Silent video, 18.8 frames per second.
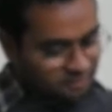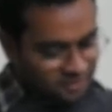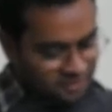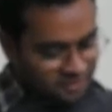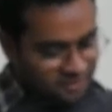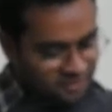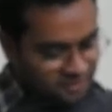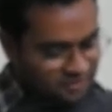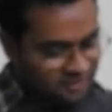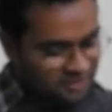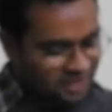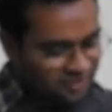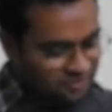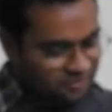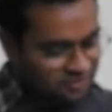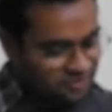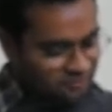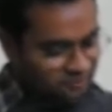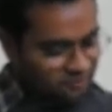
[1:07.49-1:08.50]
But there are
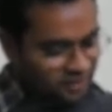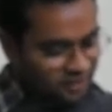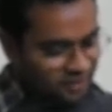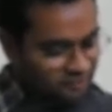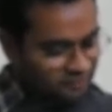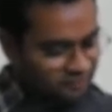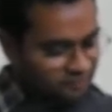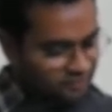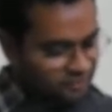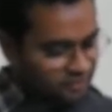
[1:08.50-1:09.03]
thousands of kind of